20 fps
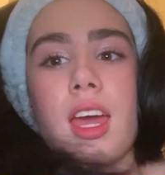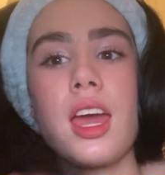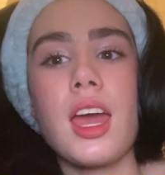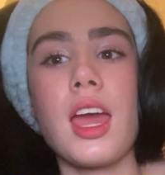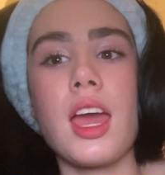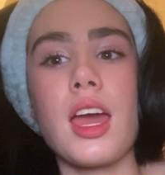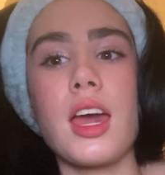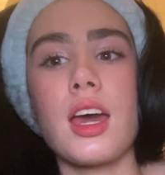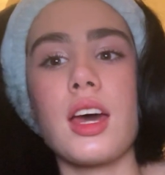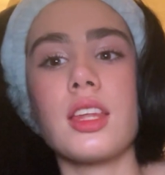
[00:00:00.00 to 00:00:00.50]

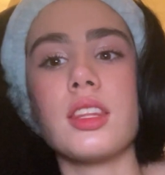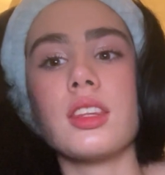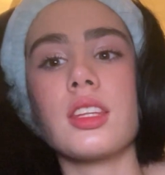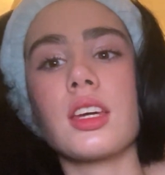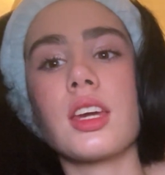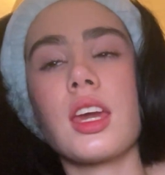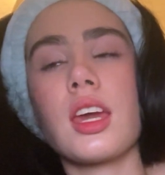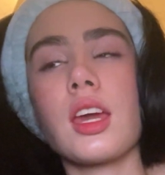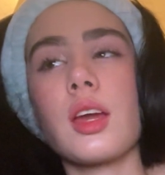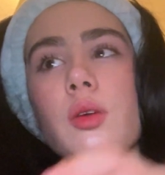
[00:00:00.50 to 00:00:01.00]
And the
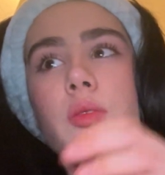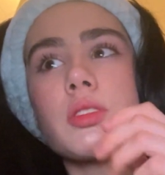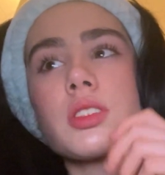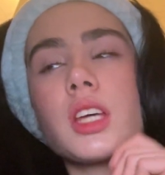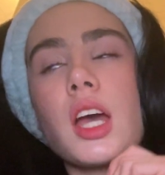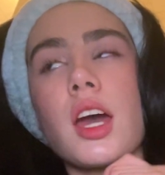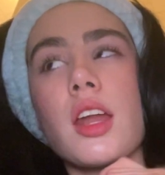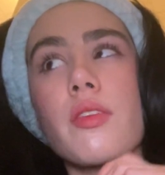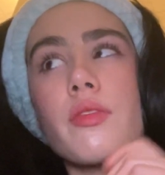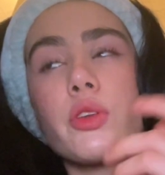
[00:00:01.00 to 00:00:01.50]
king was
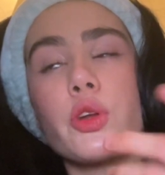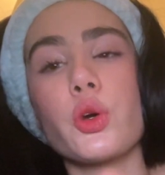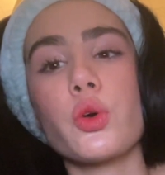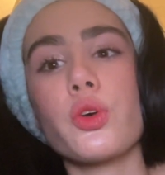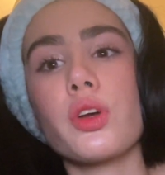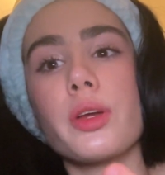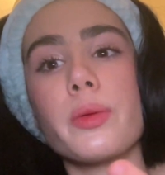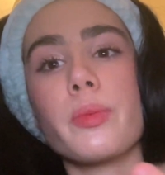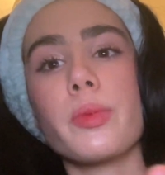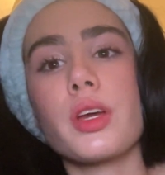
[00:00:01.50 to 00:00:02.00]
kind of
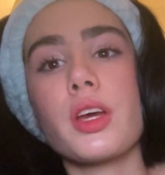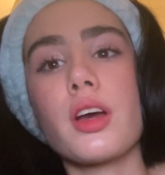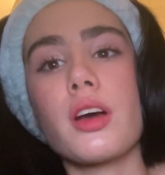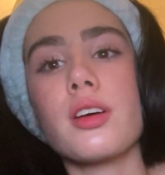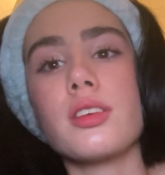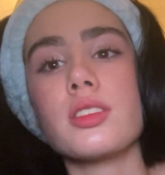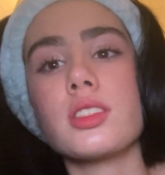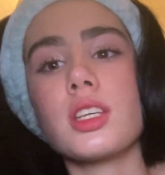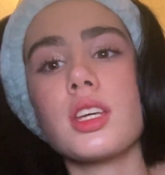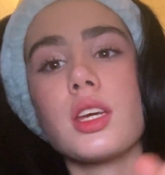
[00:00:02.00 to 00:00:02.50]
annoyed
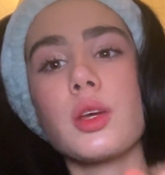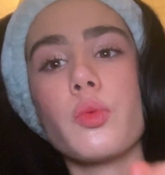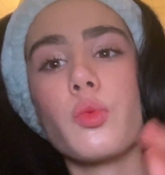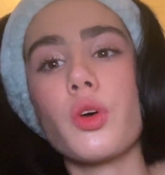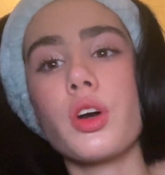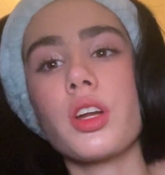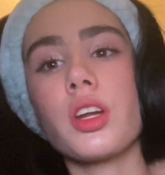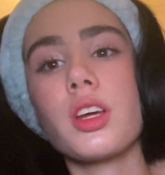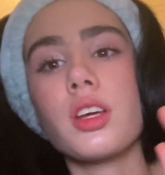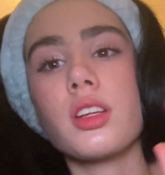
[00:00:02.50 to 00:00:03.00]
because he
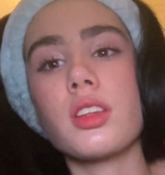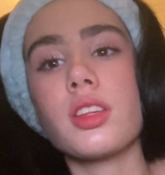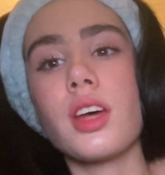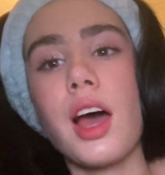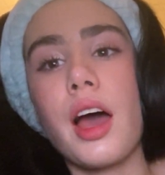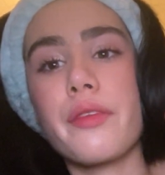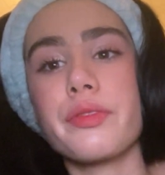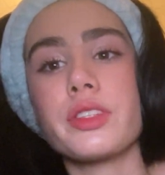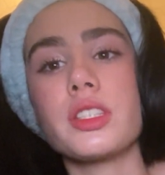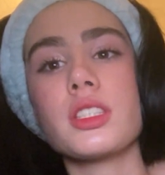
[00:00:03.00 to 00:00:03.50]
wanted the
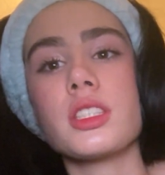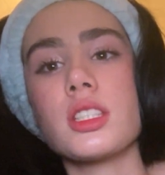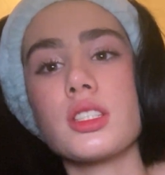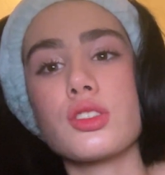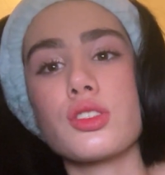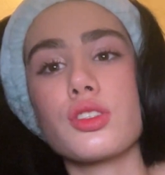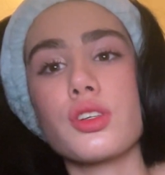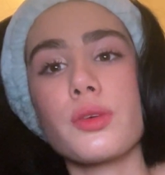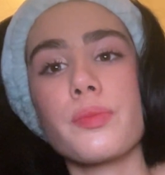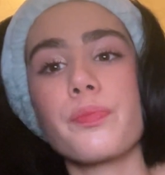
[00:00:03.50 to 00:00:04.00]

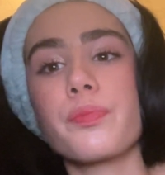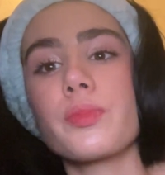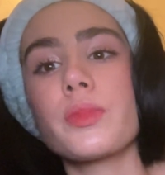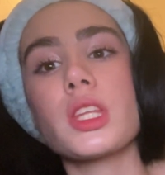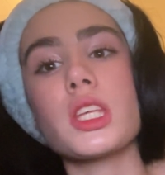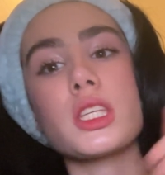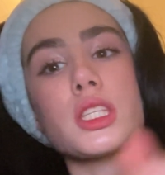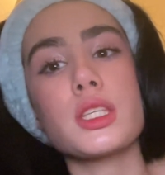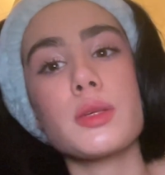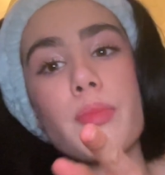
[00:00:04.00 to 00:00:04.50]
half-sister
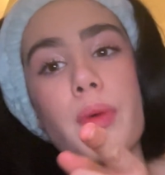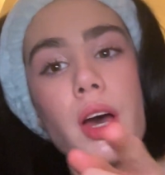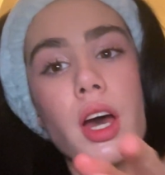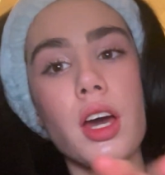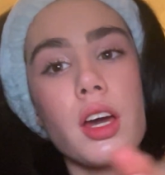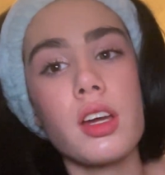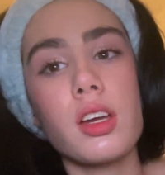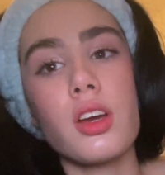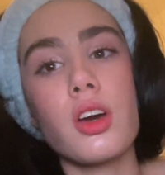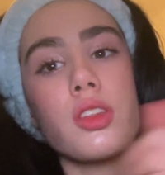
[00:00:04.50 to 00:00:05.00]
to
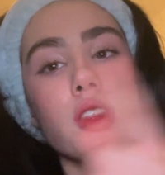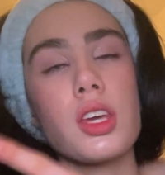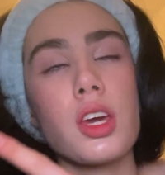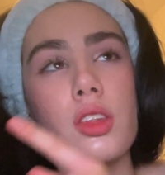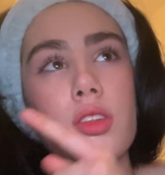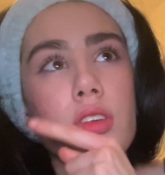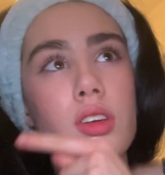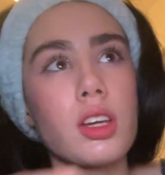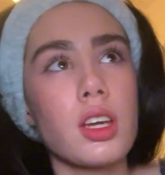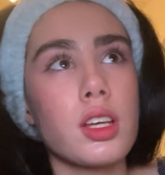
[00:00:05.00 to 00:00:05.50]
spy on the
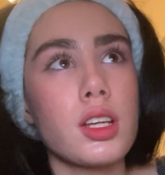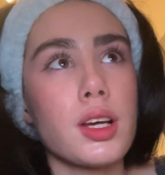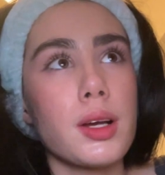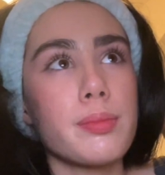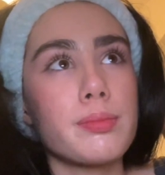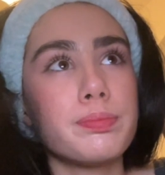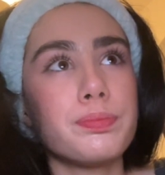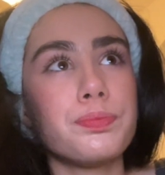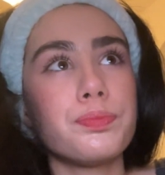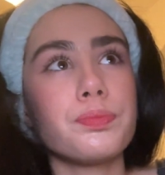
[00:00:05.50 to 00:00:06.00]
other
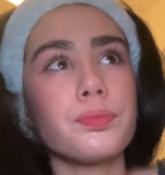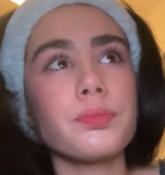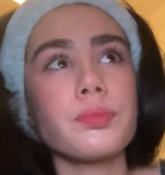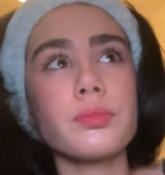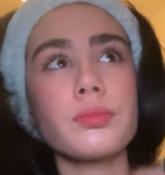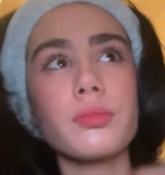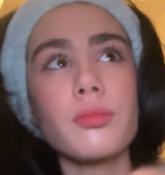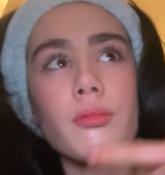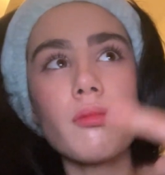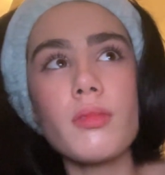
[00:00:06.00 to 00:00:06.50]
kingdom
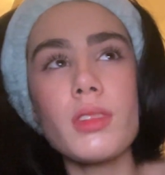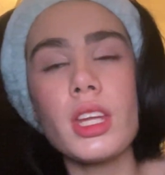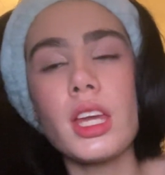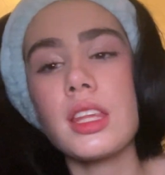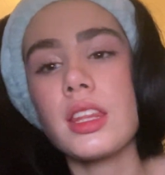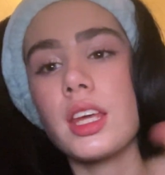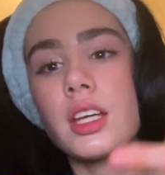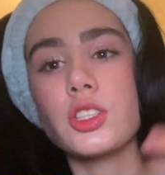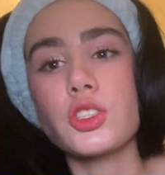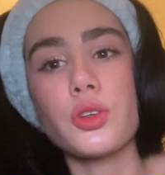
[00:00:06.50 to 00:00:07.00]

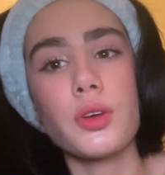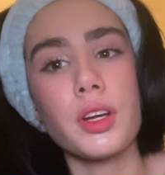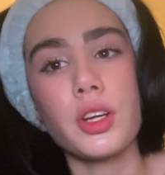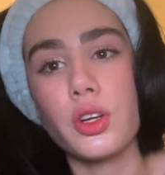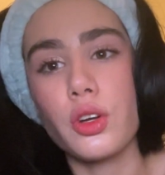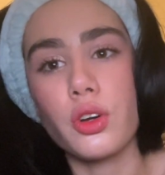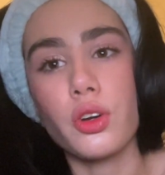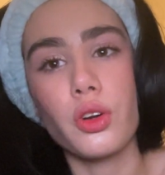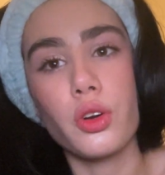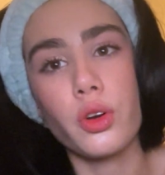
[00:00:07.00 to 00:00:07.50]
and like trained
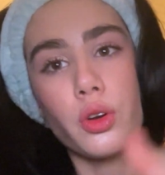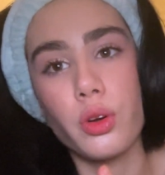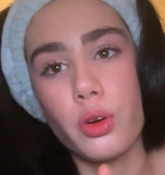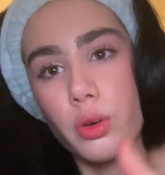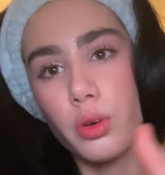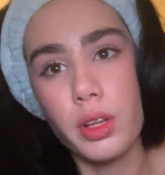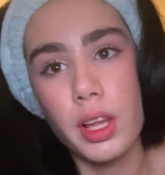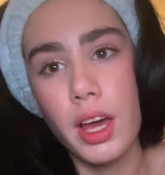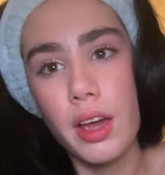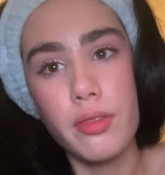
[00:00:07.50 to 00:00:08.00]
her
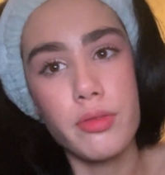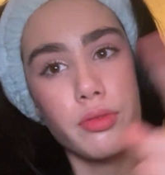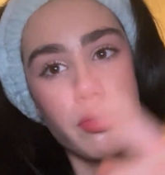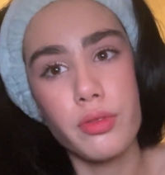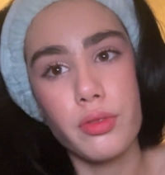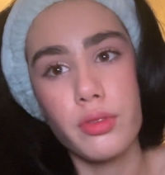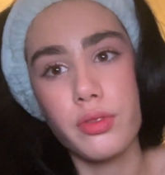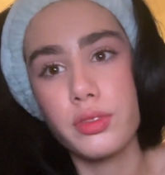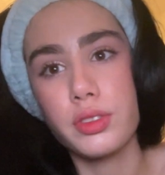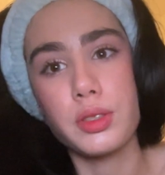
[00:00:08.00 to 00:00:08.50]
whole life
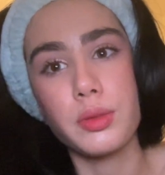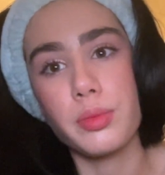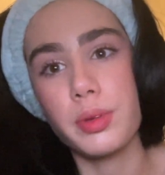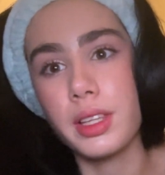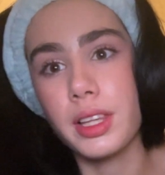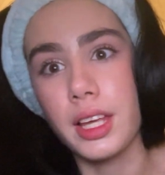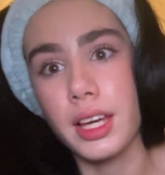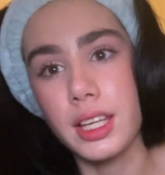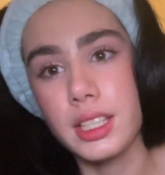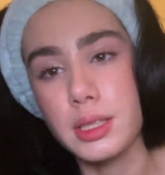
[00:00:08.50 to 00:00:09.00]
to be
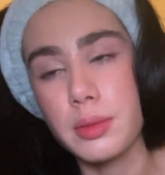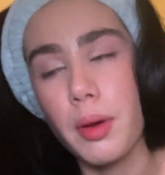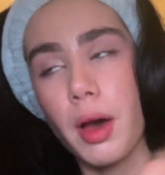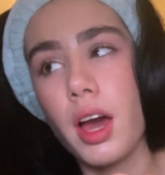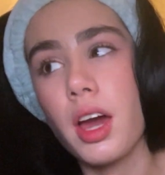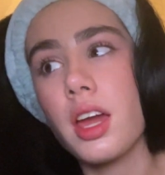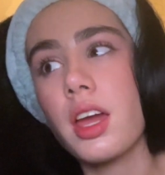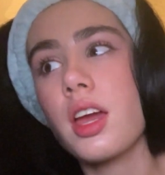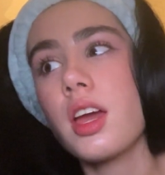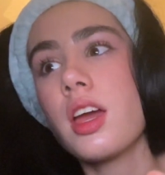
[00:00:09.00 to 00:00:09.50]
like a
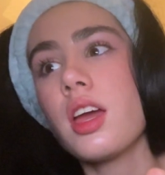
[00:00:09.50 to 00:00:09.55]
spy.